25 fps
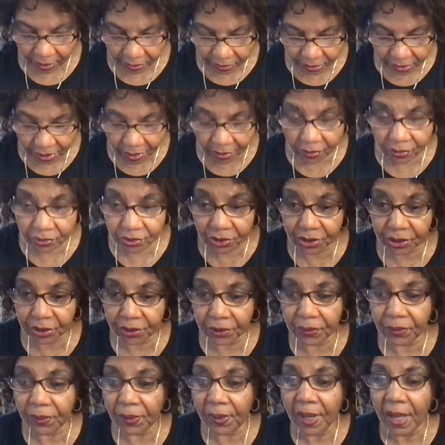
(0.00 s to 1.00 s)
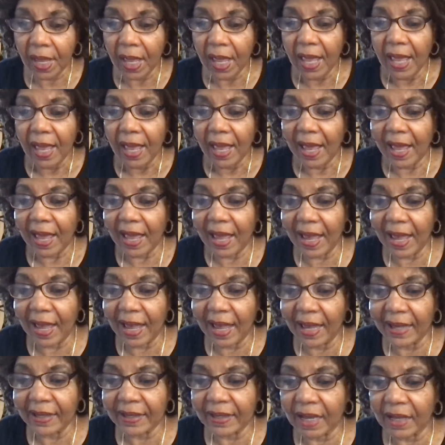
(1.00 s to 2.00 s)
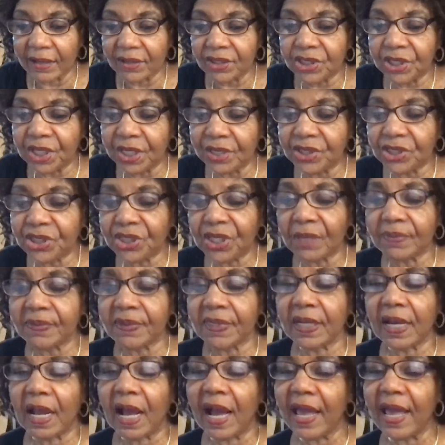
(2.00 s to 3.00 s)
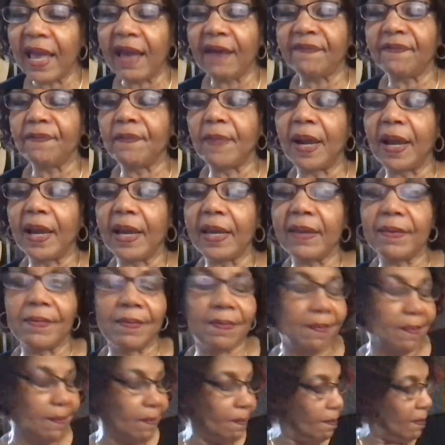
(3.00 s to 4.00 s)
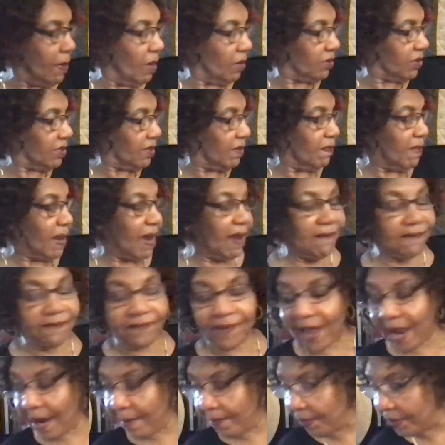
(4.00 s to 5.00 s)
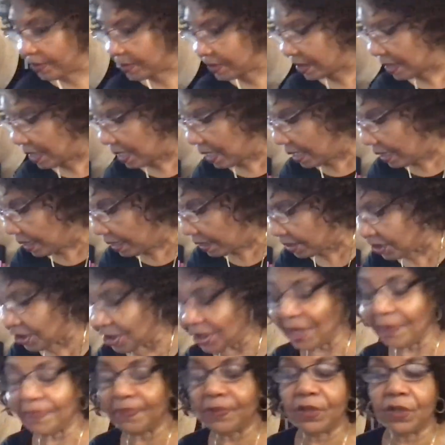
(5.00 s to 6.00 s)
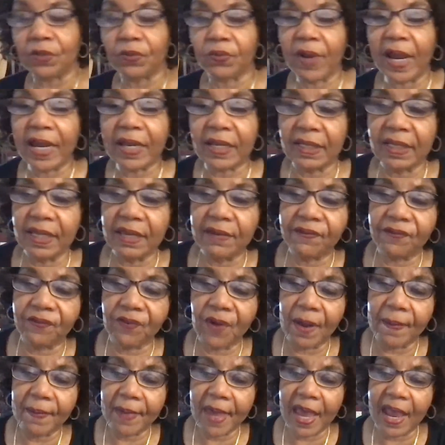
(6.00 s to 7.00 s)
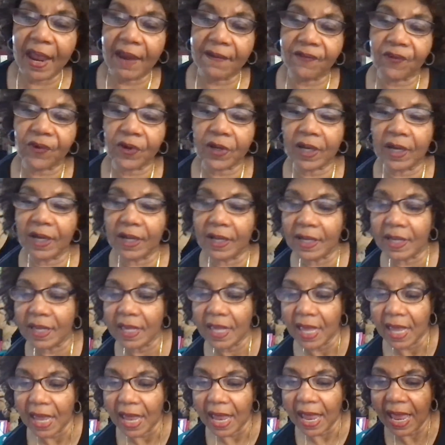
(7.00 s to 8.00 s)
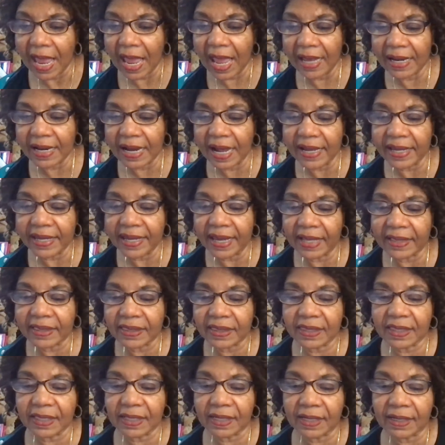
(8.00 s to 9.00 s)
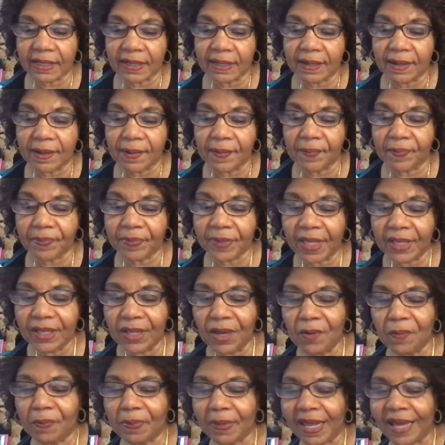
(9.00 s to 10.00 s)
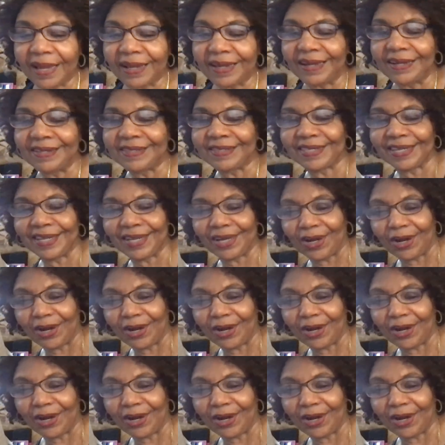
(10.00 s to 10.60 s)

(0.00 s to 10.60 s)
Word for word: told you. And she ships it. I have most of my fabrics shipped directly from Africa. And I get the, hello, Black Guns and